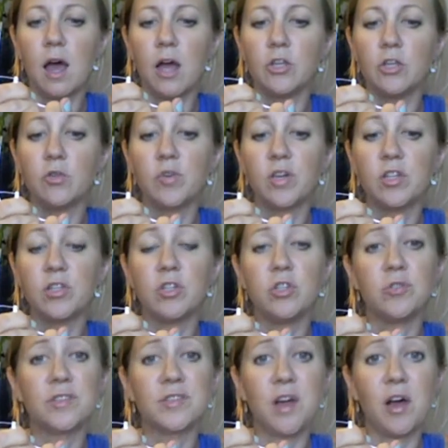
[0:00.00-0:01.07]
you can
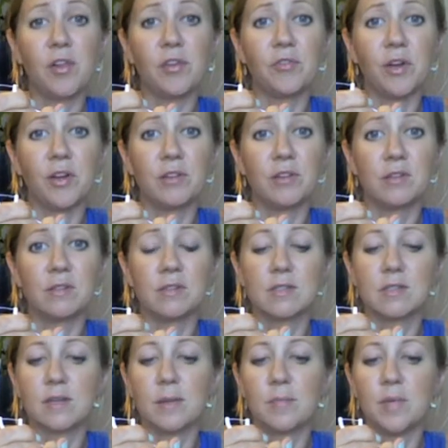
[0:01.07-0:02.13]
use olive oil.
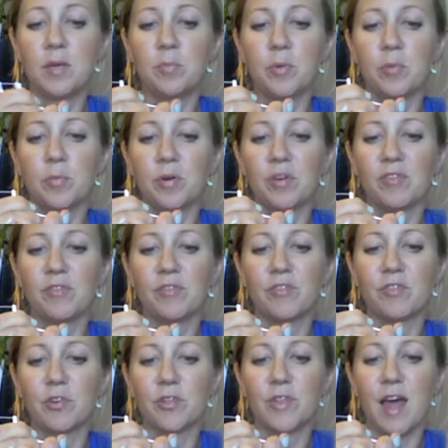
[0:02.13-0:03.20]
Some people
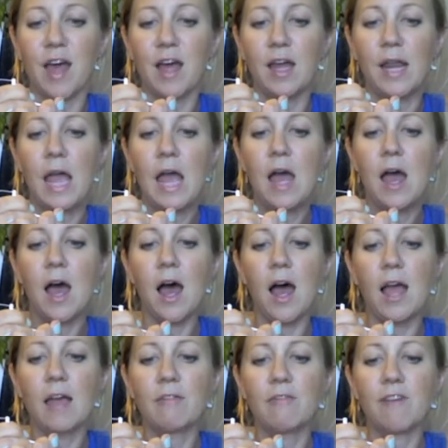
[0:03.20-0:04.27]
prefer that.
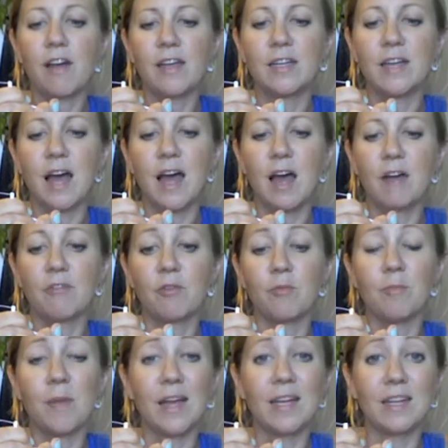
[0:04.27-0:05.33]
I find for
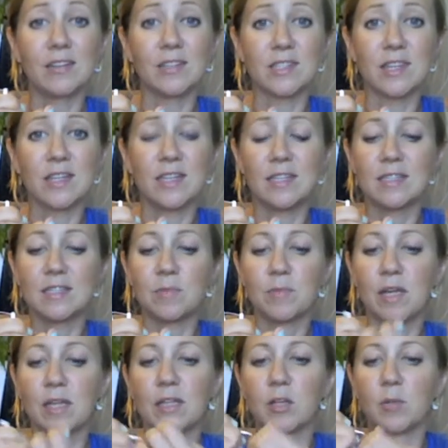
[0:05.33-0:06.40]
my nails I need
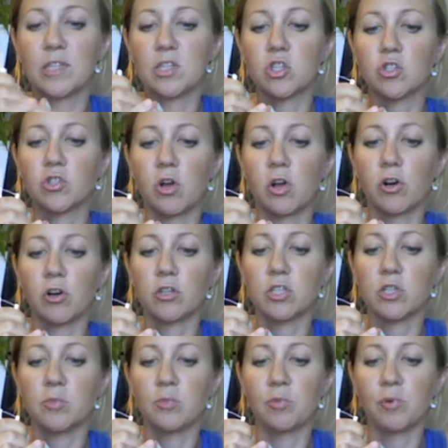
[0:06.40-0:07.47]
something a little bit stronger
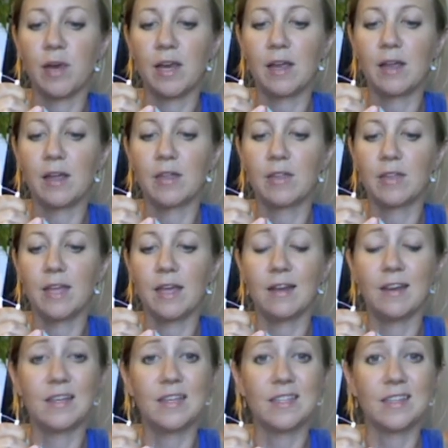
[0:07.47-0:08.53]
to break the
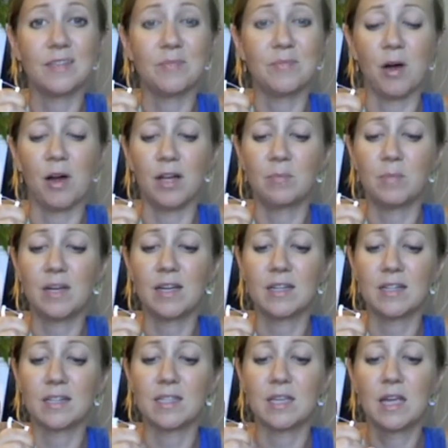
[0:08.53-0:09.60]
adhesive bond
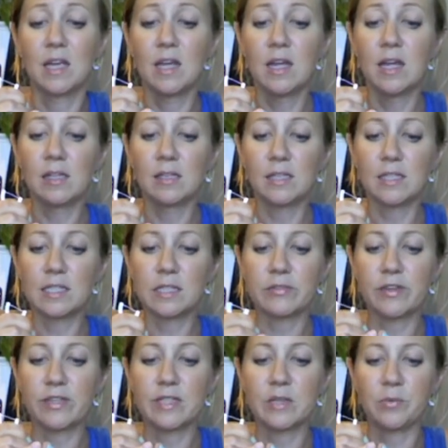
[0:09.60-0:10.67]
because, let's
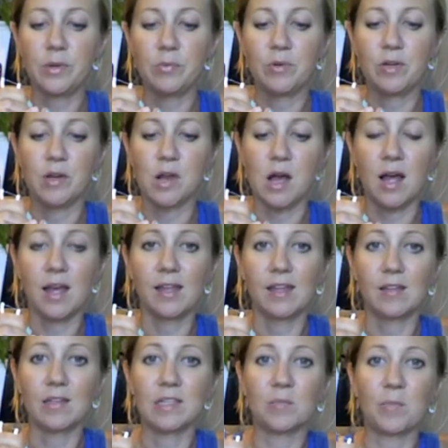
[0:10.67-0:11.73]
face it, we would not
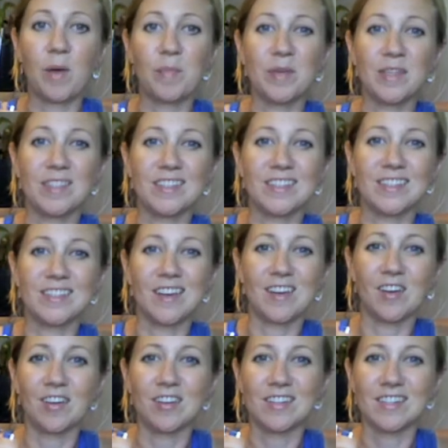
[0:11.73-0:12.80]
get these puppies to stay
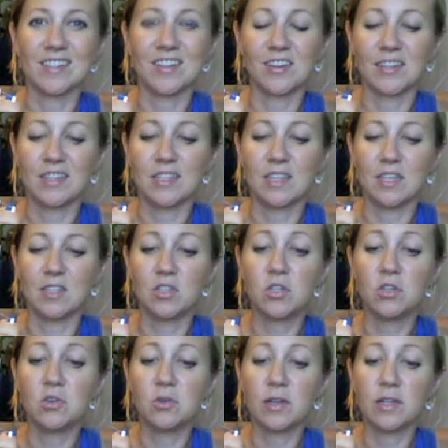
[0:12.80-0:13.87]
on as long as they
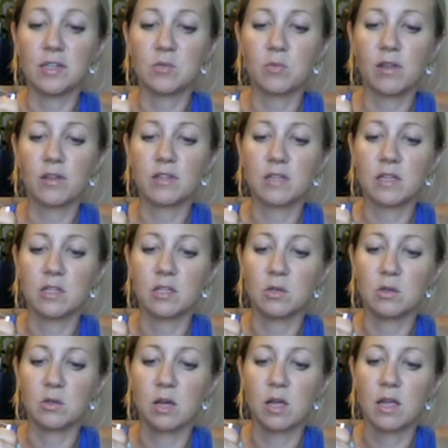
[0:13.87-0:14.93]
do and as well as they do